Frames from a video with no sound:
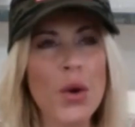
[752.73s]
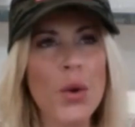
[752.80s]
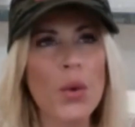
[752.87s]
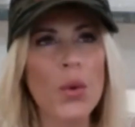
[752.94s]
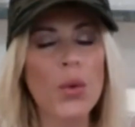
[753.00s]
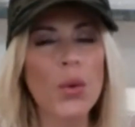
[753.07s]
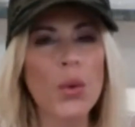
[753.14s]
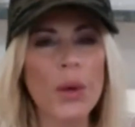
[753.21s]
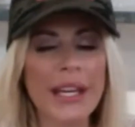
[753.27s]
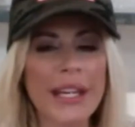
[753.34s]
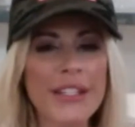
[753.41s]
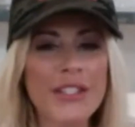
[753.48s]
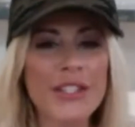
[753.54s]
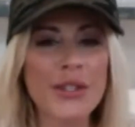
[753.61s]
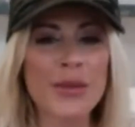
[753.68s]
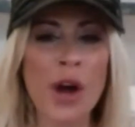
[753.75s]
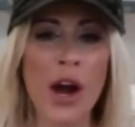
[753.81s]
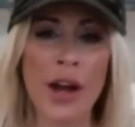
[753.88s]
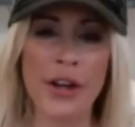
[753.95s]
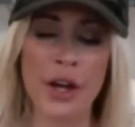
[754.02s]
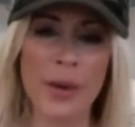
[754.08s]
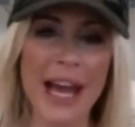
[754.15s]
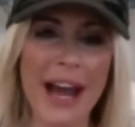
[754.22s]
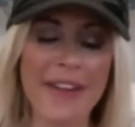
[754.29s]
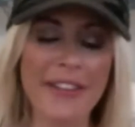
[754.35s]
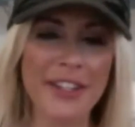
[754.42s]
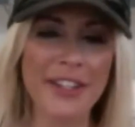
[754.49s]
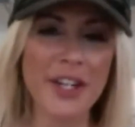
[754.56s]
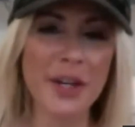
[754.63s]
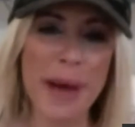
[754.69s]
We do not know. We
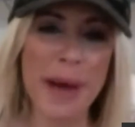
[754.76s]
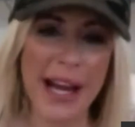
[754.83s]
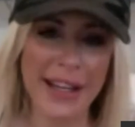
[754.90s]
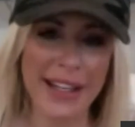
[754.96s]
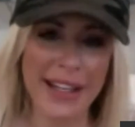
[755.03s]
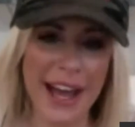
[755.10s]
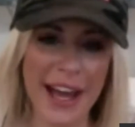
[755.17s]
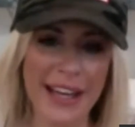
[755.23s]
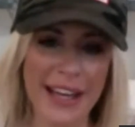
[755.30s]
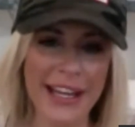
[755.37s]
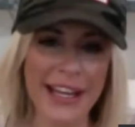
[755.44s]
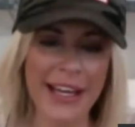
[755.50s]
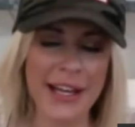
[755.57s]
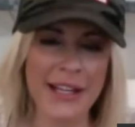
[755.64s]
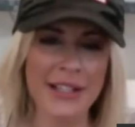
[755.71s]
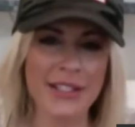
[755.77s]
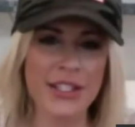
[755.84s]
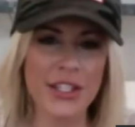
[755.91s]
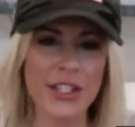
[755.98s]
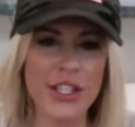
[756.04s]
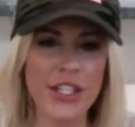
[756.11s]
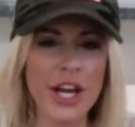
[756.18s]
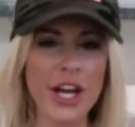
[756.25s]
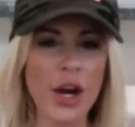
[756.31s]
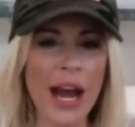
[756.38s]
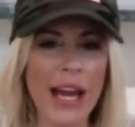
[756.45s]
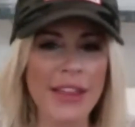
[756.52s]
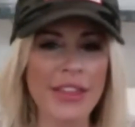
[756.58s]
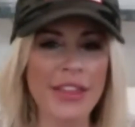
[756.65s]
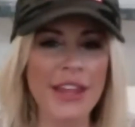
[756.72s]
haven't heard back yet, and you know,
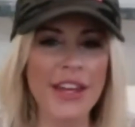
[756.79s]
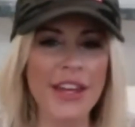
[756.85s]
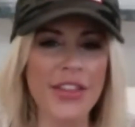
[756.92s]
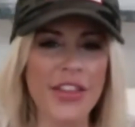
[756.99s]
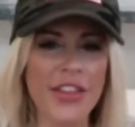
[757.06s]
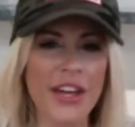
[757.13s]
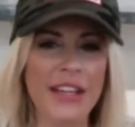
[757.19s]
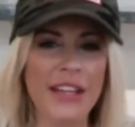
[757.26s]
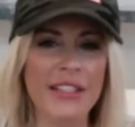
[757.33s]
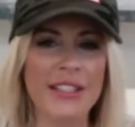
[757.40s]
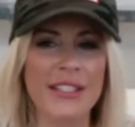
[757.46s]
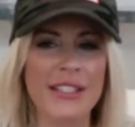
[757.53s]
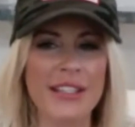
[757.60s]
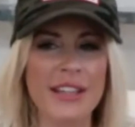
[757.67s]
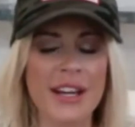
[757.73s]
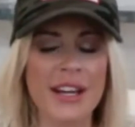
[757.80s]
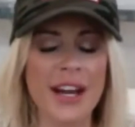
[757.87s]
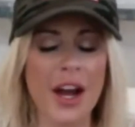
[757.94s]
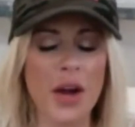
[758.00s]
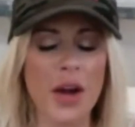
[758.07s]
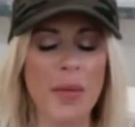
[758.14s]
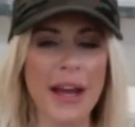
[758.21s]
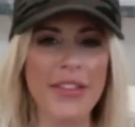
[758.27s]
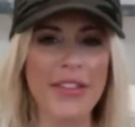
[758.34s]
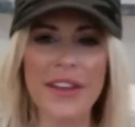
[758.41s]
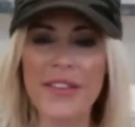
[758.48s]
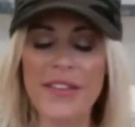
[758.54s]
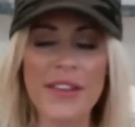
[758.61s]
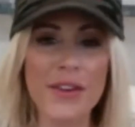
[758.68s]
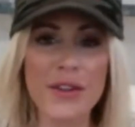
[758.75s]
I think that
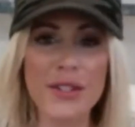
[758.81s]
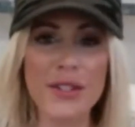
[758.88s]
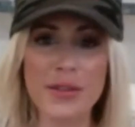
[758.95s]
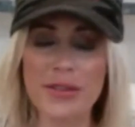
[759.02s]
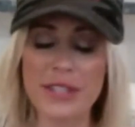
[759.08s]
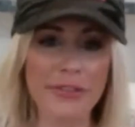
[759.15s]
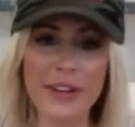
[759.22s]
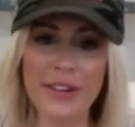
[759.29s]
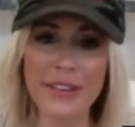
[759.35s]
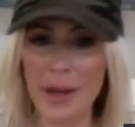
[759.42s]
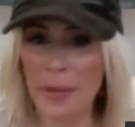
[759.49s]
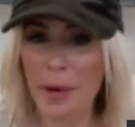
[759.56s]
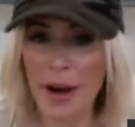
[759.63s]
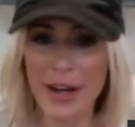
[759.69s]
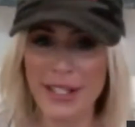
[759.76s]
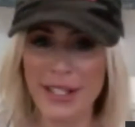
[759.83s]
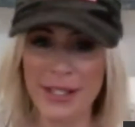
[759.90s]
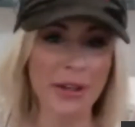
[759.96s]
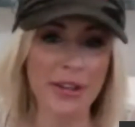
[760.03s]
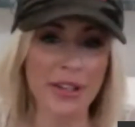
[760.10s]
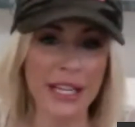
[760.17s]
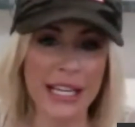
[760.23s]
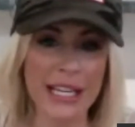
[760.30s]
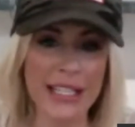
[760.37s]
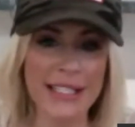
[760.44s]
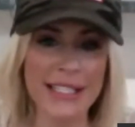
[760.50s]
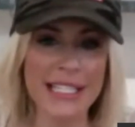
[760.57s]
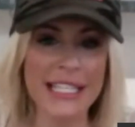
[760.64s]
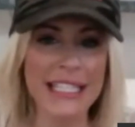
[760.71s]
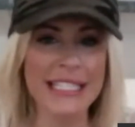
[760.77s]
there's definitely a possibility.
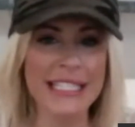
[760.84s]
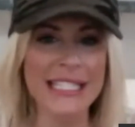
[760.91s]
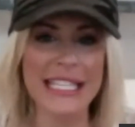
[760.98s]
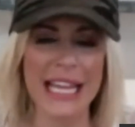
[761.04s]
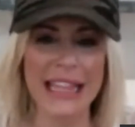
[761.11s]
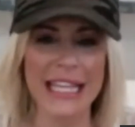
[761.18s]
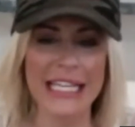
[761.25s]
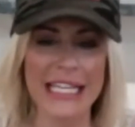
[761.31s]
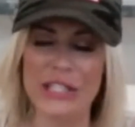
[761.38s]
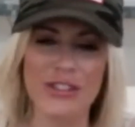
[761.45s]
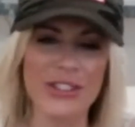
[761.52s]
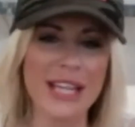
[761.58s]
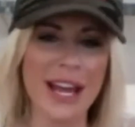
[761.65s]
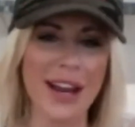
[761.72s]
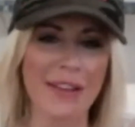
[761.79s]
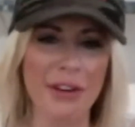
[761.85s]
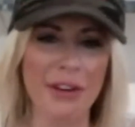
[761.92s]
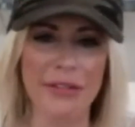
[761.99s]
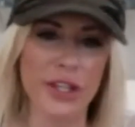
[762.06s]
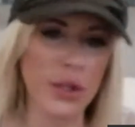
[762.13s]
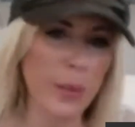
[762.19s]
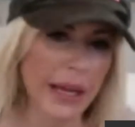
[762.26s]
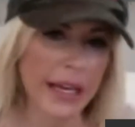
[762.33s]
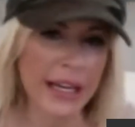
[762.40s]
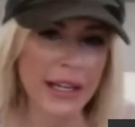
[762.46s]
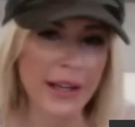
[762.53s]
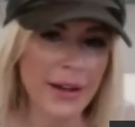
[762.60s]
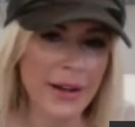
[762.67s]
TNT, I think, is just kind of reviewing